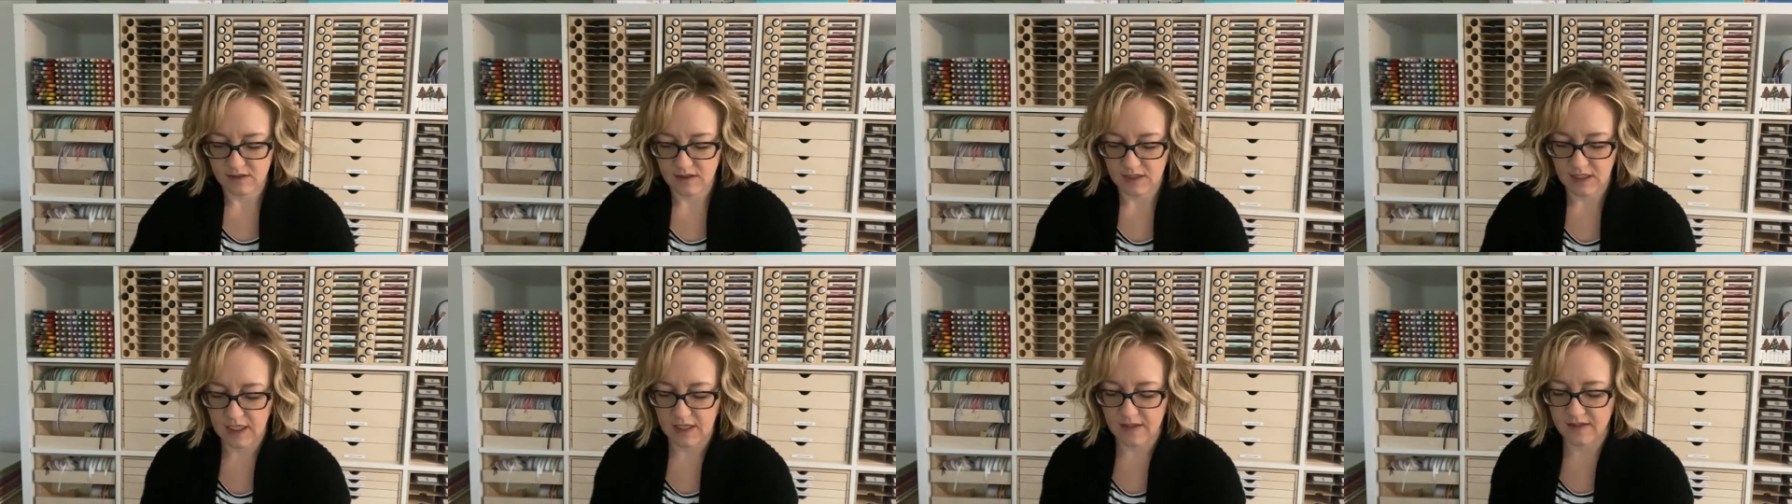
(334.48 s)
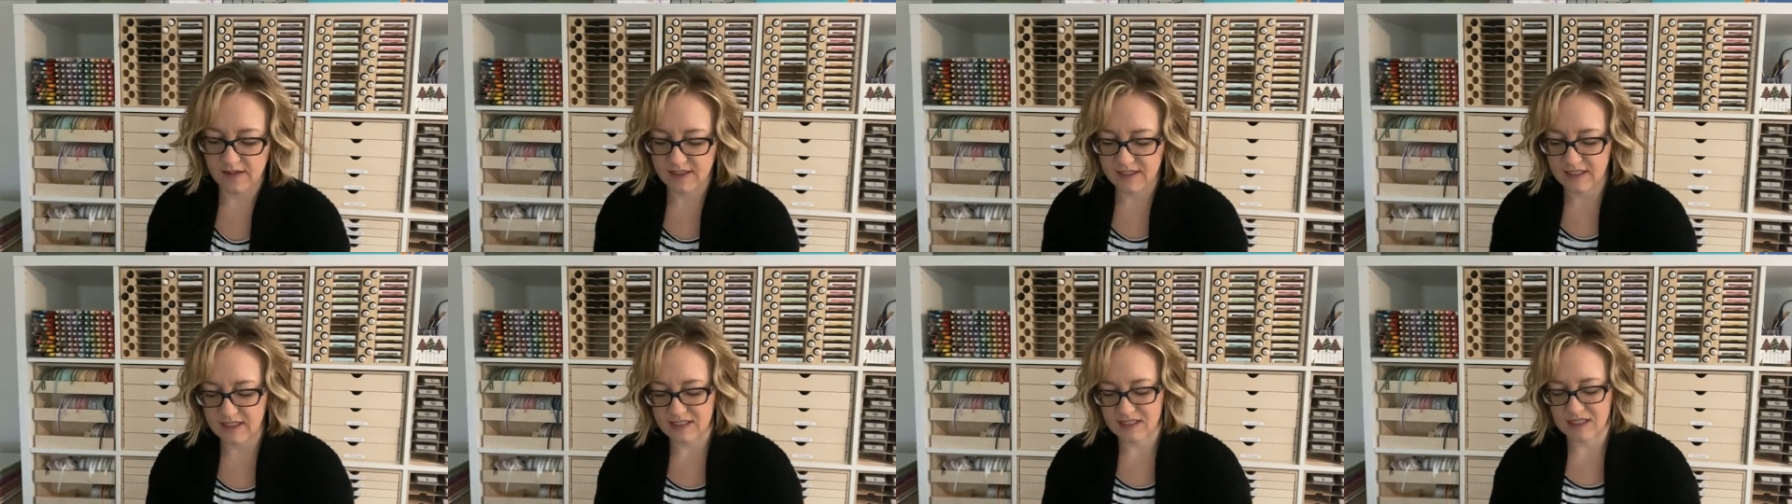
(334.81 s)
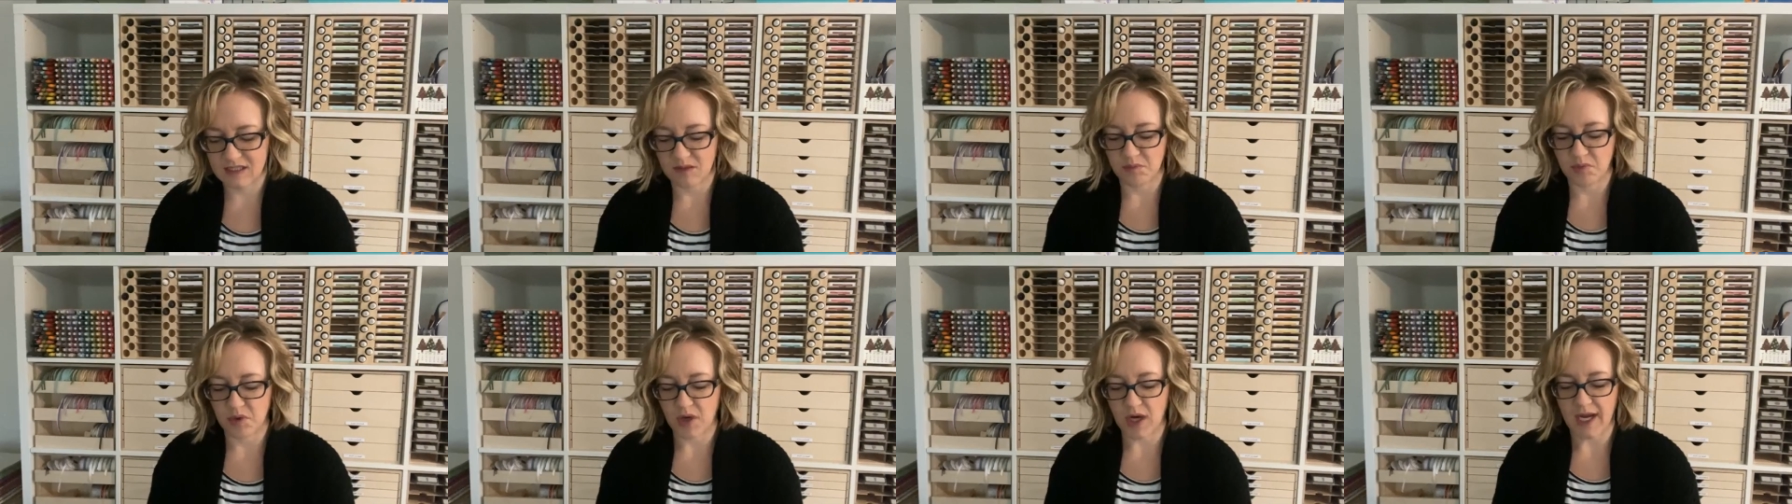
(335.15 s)
and this is
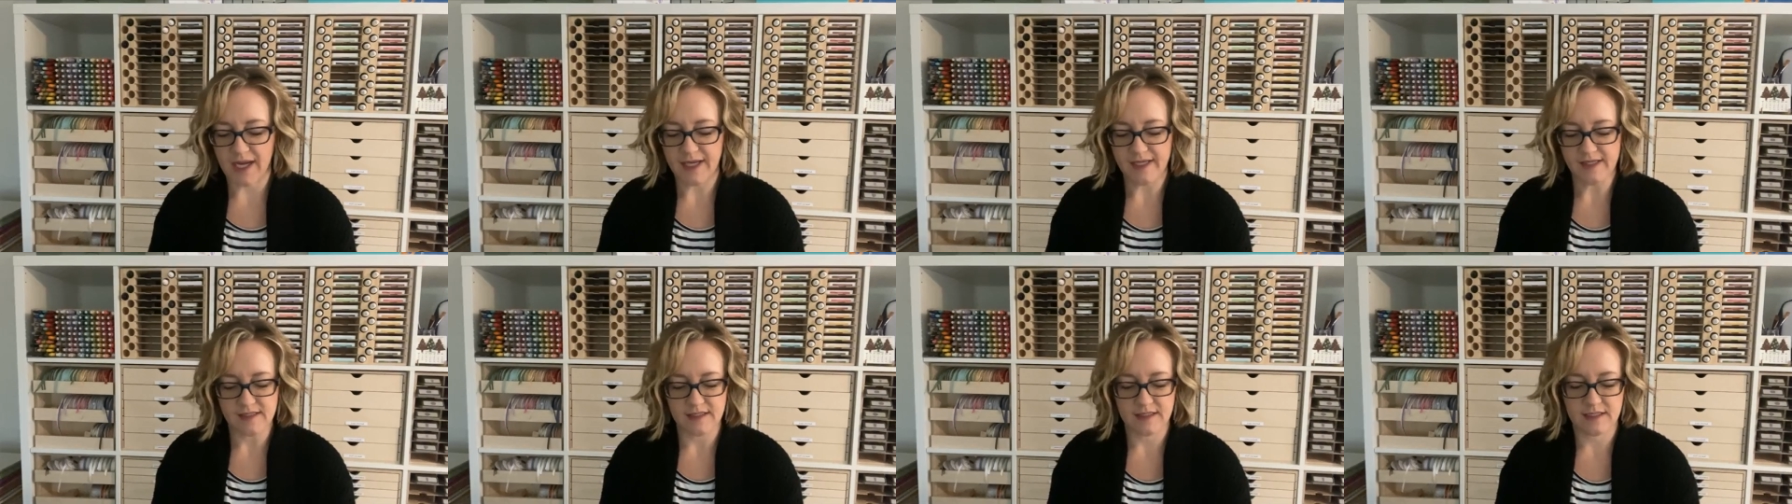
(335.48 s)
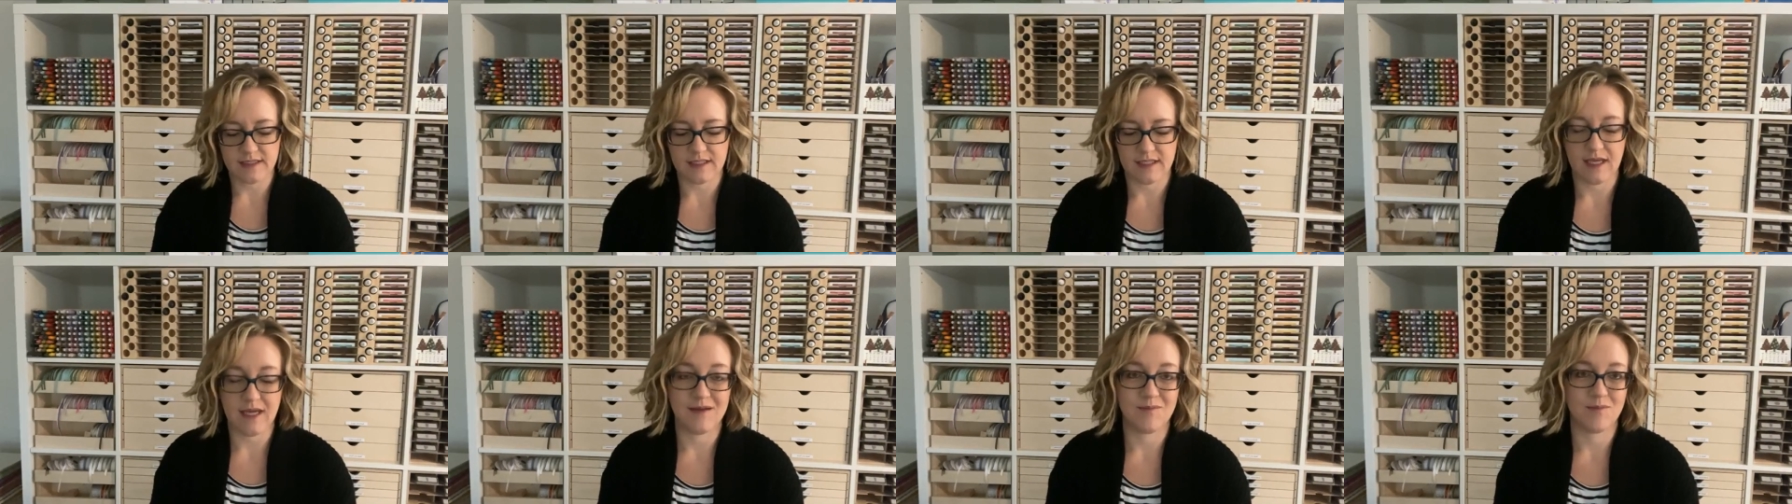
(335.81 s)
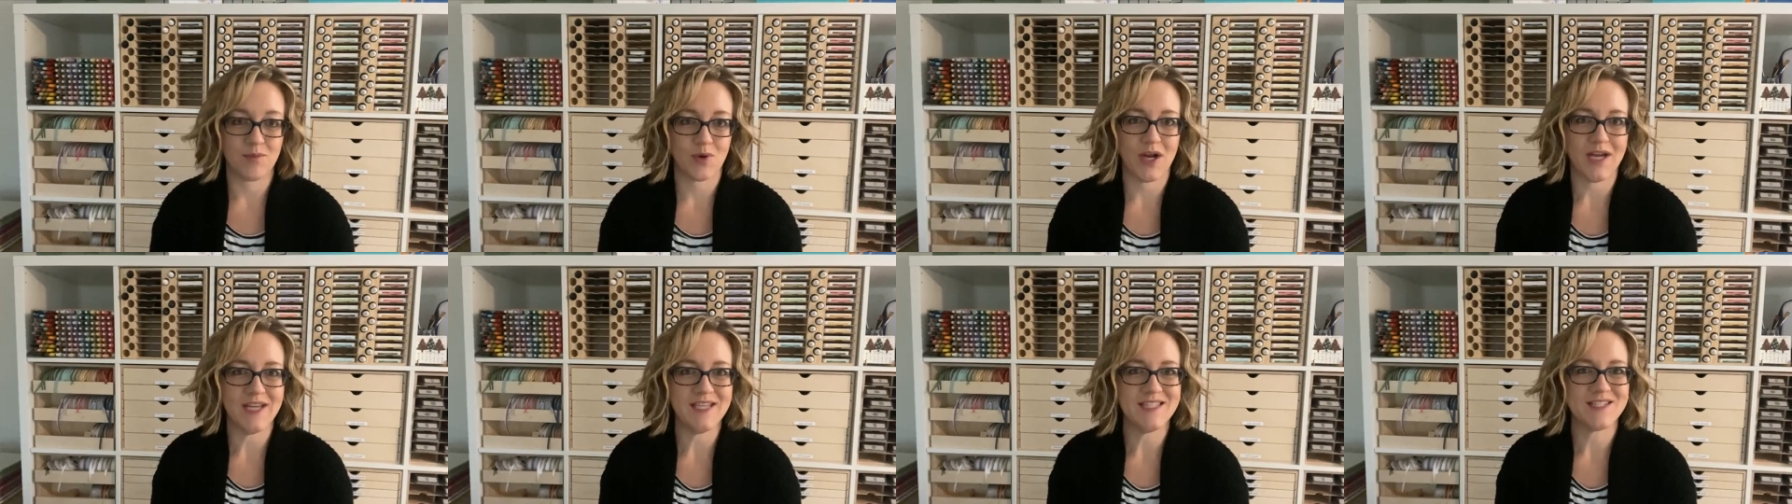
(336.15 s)
the brights. And
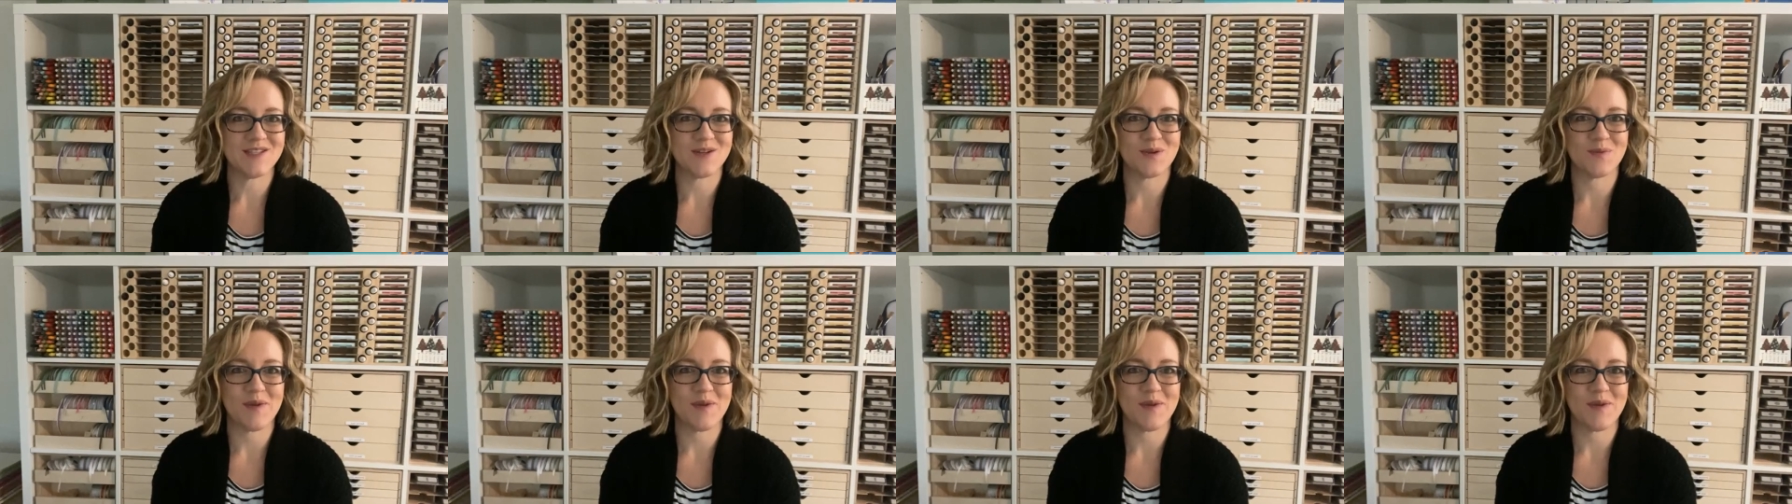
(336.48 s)
brights are